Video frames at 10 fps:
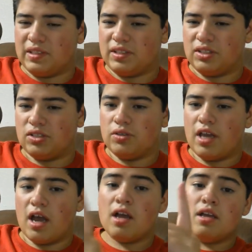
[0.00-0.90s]
So
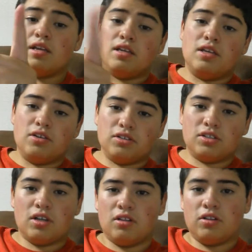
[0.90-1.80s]
yeah. Here's
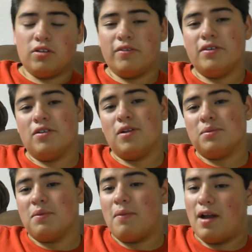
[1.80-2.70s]
a little few
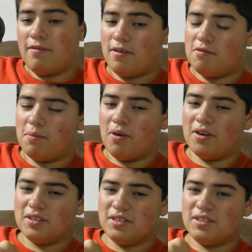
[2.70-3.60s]
clips of my favorite
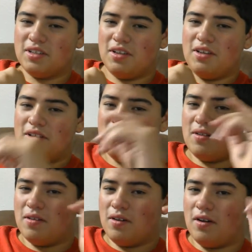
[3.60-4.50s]
parts
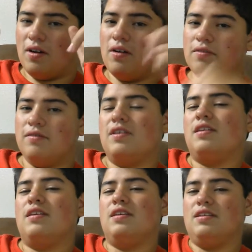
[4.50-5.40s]
of
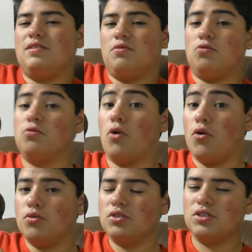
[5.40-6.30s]
his
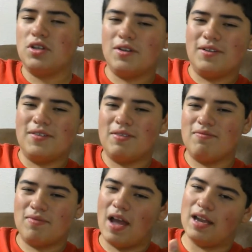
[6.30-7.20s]
roast.
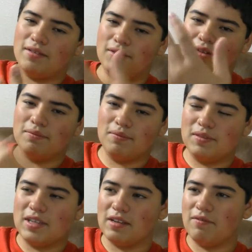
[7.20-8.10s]
I didn't really
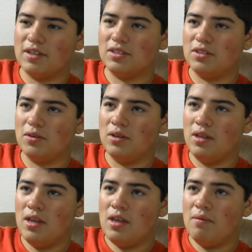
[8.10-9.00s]
take offense to it,
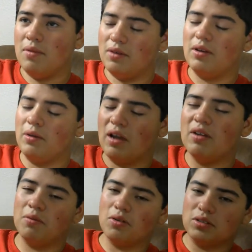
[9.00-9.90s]
but
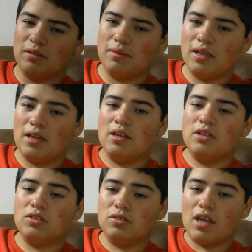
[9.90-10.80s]
it roasted me.
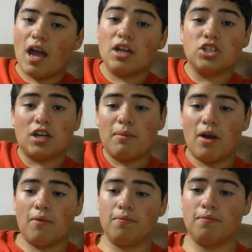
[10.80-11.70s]
So yeah, check him out.